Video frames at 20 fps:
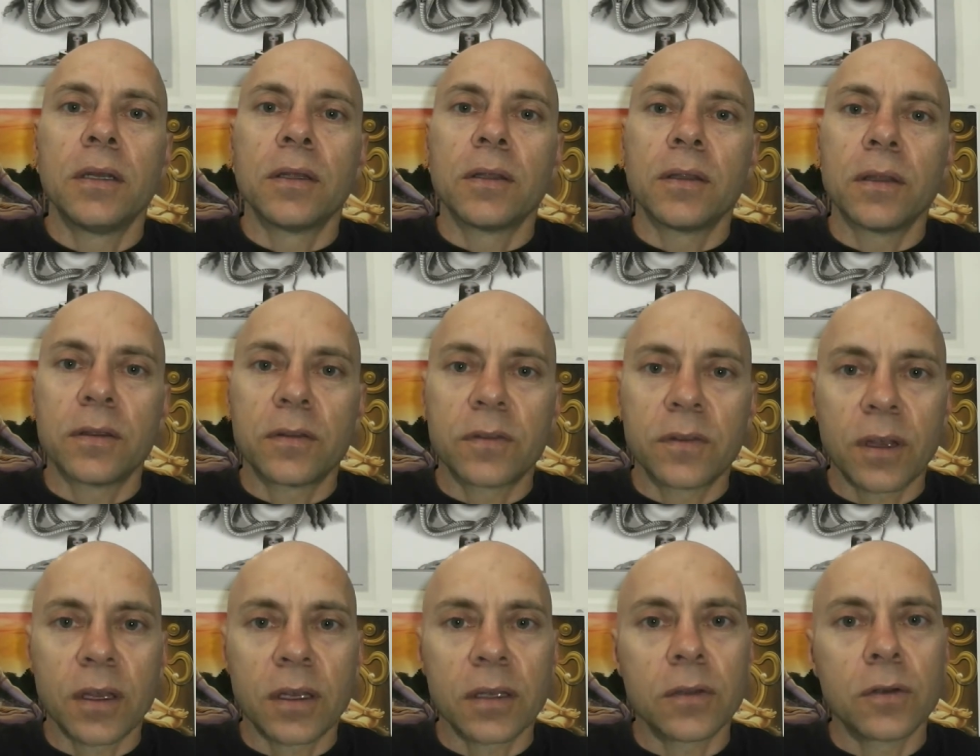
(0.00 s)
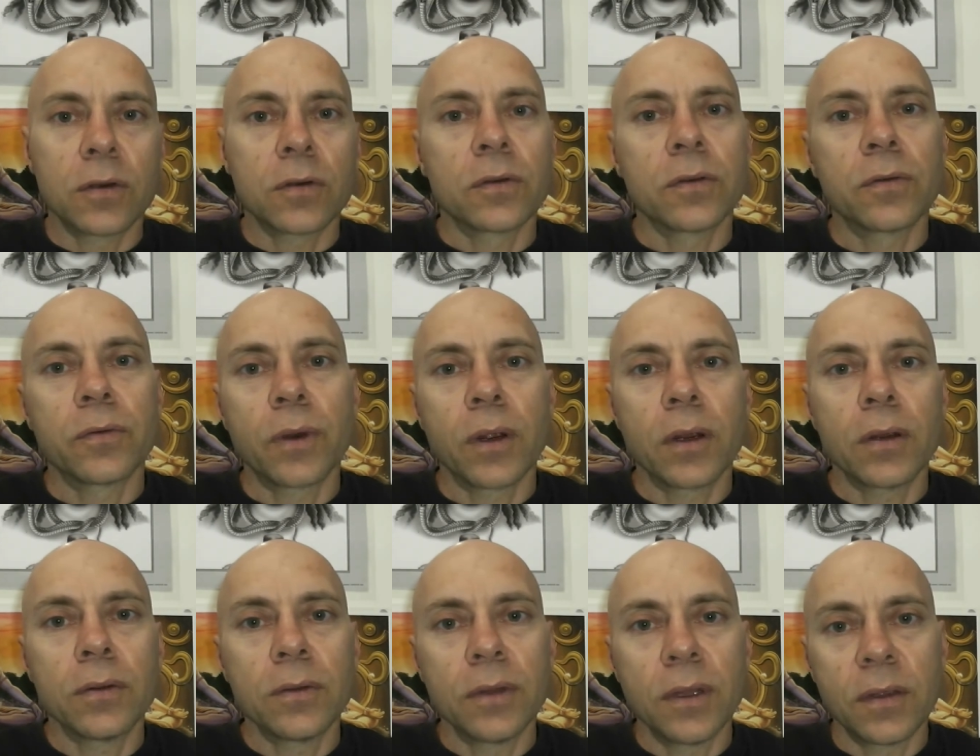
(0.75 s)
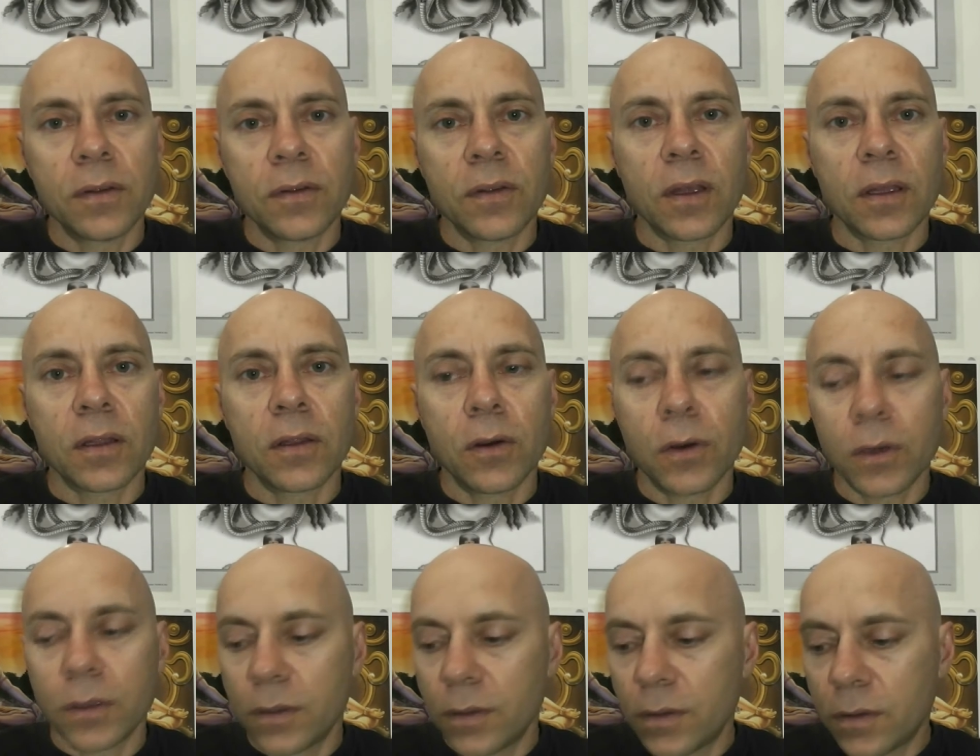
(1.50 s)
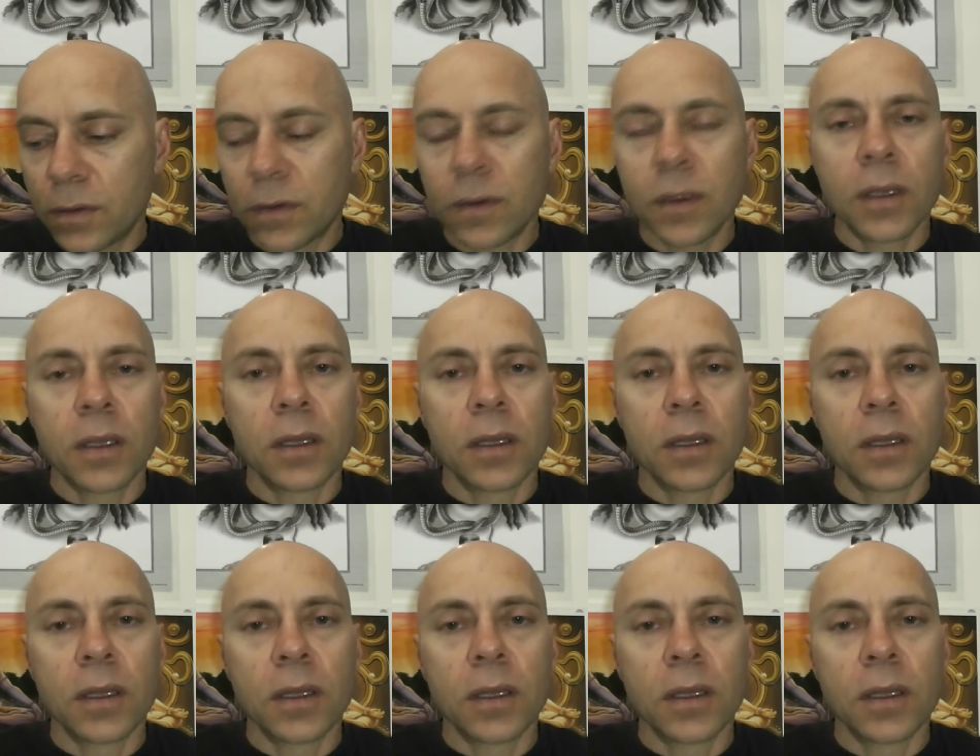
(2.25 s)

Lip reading: Let's say along the road, there's that line that,